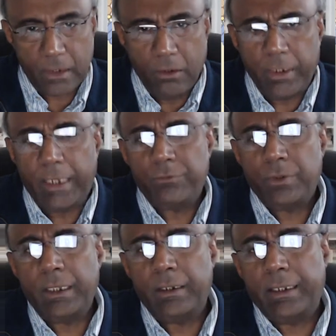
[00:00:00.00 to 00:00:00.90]
Okay,
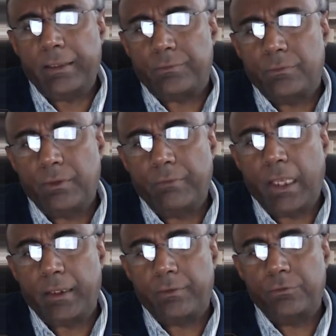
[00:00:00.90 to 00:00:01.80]
so here it is, the
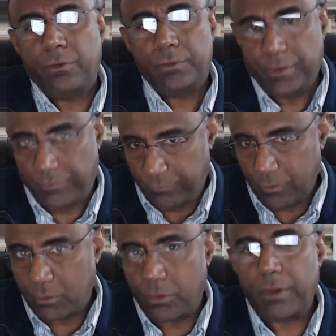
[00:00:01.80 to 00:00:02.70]
virus. So this is
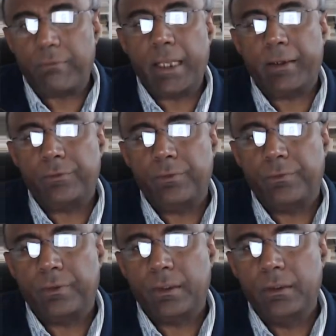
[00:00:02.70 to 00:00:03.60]
the coronavirus. This
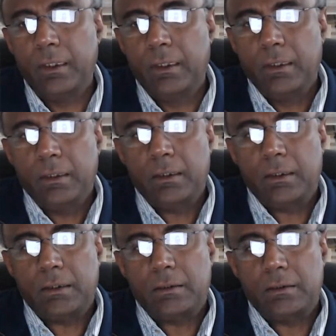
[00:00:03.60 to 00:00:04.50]
is a
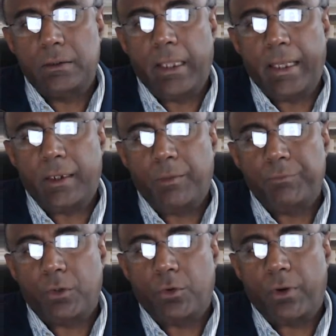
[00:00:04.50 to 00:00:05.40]
diagram
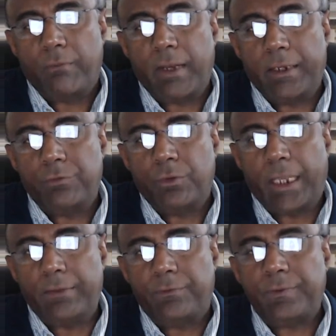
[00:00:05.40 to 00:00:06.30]
of the coronavirus. You
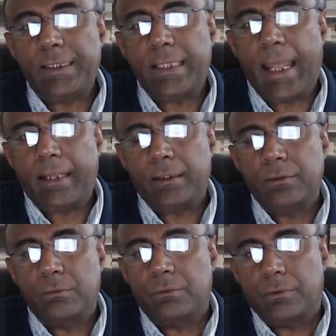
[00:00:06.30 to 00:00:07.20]
can see that, and
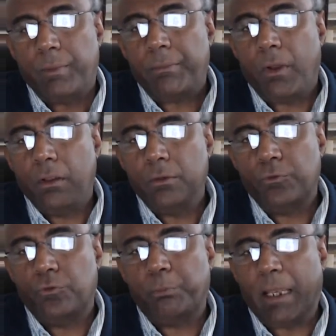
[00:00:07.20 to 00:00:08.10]
you remember all
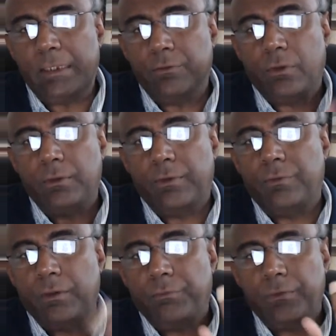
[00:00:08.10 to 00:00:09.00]
those spikes on the
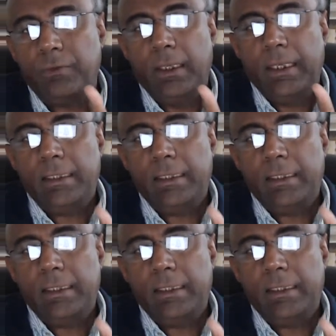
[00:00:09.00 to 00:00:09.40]
surface?